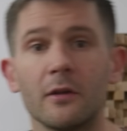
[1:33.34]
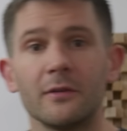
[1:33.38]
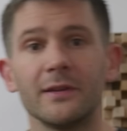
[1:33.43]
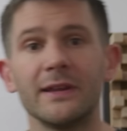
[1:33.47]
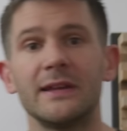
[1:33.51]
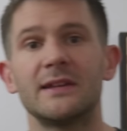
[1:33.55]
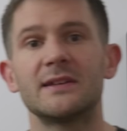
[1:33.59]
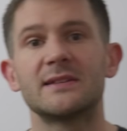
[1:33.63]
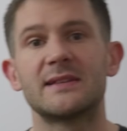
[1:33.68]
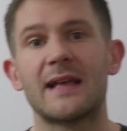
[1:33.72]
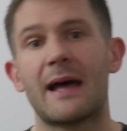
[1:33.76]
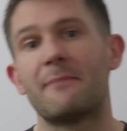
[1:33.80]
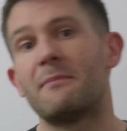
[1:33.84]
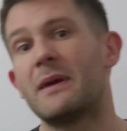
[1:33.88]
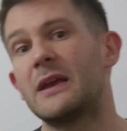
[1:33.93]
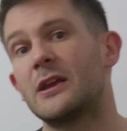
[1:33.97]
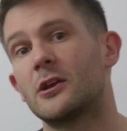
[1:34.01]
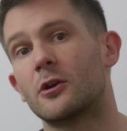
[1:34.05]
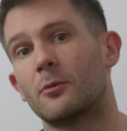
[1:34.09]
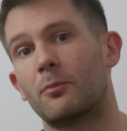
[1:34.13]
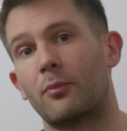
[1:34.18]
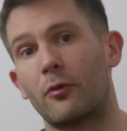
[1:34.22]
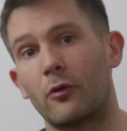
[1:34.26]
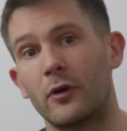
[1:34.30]
only does that make
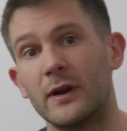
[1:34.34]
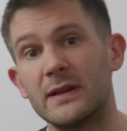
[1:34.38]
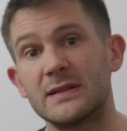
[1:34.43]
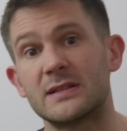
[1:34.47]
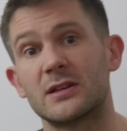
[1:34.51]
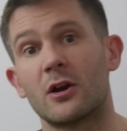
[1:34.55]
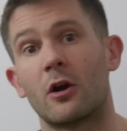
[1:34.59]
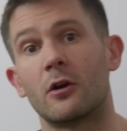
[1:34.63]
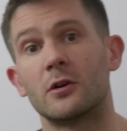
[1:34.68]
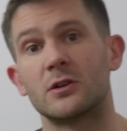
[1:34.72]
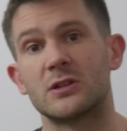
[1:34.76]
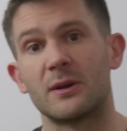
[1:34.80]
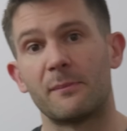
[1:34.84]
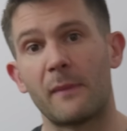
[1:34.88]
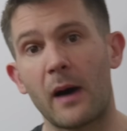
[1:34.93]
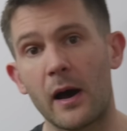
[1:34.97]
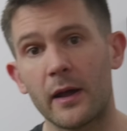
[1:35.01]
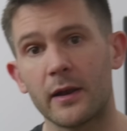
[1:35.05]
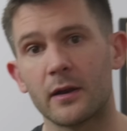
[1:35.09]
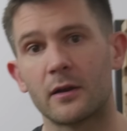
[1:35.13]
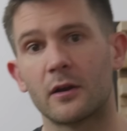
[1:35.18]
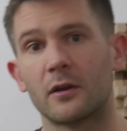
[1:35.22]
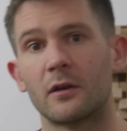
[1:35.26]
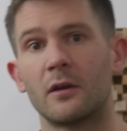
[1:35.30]
your prints hard to
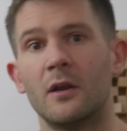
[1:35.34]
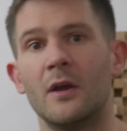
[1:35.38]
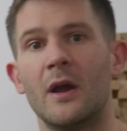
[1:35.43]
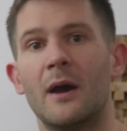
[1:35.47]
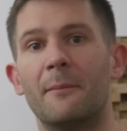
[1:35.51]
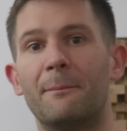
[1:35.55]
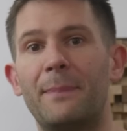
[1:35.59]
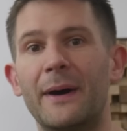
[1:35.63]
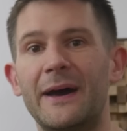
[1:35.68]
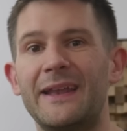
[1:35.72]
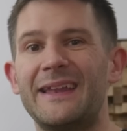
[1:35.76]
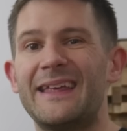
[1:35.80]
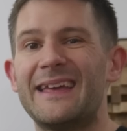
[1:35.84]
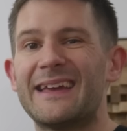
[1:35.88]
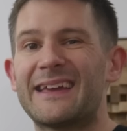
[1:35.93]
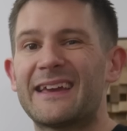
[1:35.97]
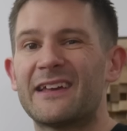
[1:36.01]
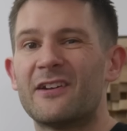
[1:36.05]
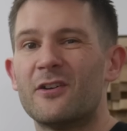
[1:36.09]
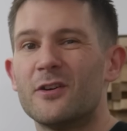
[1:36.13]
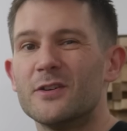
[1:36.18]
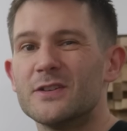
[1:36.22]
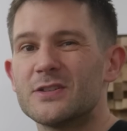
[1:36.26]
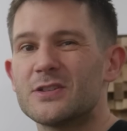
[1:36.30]
monitor, but it
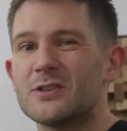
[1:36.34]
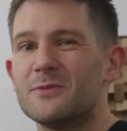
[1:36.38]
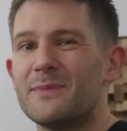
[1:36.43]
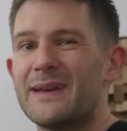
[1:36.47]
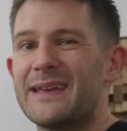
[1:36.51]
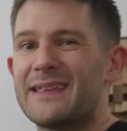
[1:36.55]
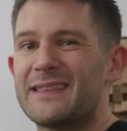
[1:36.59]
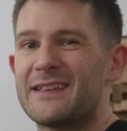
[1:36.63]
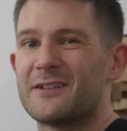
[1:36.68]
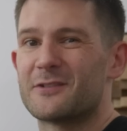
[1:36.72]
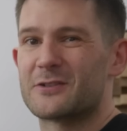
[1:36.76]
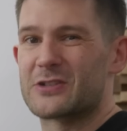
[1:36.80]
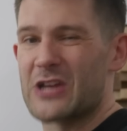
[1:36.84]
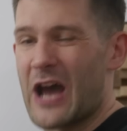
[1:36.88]
can also make your